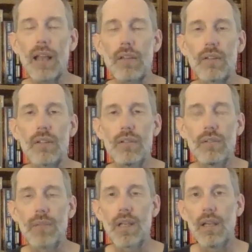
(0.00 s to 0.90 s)

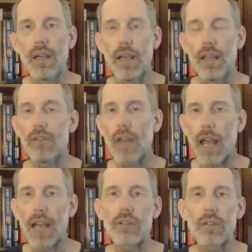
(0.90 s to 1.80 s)
passage is
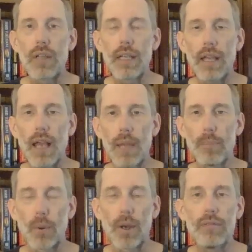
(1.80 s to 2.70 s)
actually
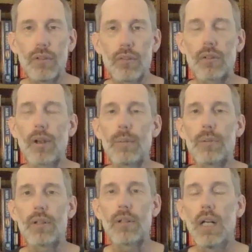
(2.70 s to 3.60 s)
a brief
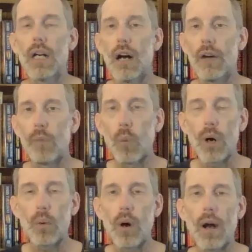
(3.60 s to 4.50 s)
description of
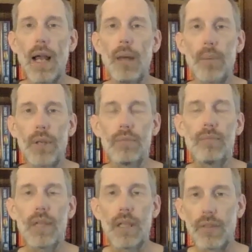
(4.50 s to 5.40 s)
what will
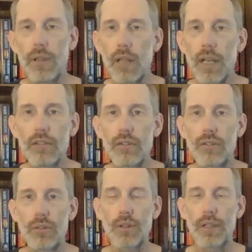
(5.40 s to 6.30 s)
happen in the
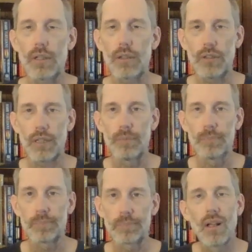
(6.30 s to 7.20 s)
Legends trilogy.
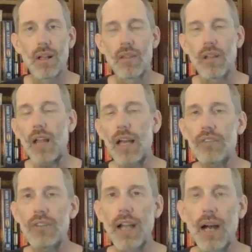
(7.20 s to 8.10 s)
The
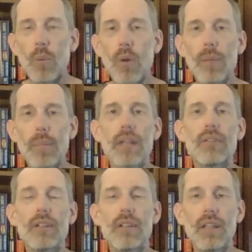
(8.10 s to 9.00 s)
last thing I want to
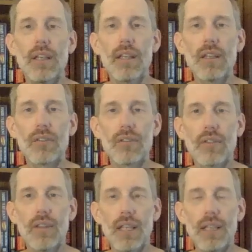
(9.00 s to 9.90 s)
mention
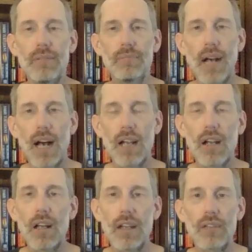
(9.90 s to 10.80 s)
is the
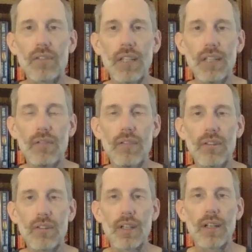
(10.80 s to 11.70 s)
iconic scene of
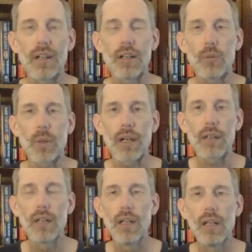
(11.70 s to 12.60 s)
this series
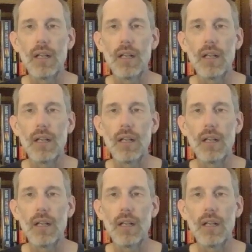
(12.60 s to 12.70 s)
where